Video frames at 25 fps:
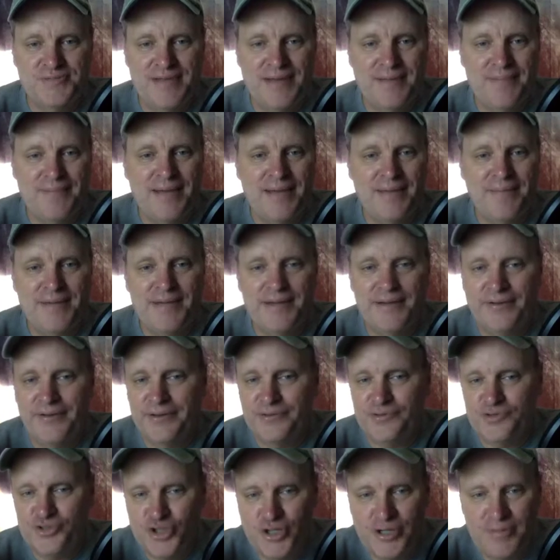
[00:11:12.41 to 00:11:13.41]
That may be a
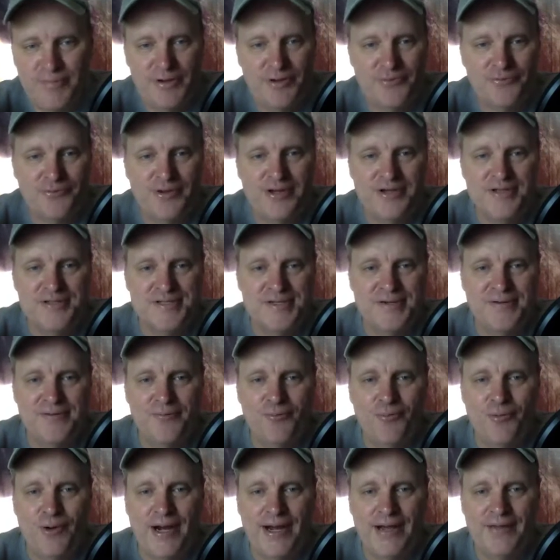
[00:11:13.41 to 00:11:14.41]
legitimate
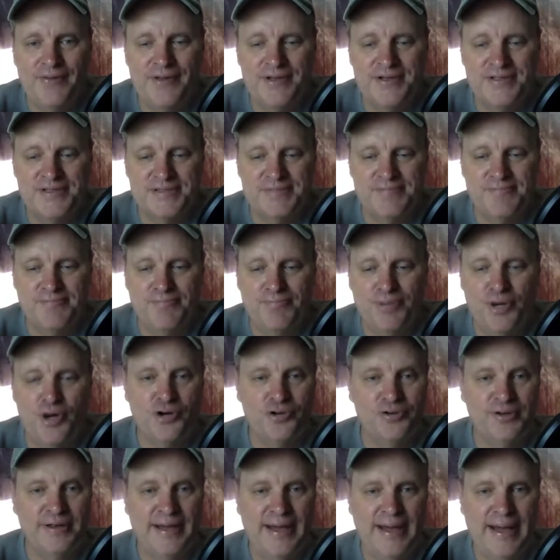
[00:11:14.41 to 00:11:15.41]
reason why this
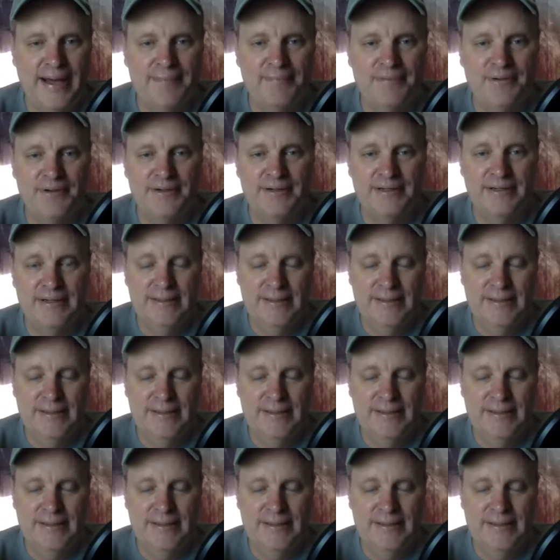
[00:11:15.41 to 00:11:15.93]
partly happened.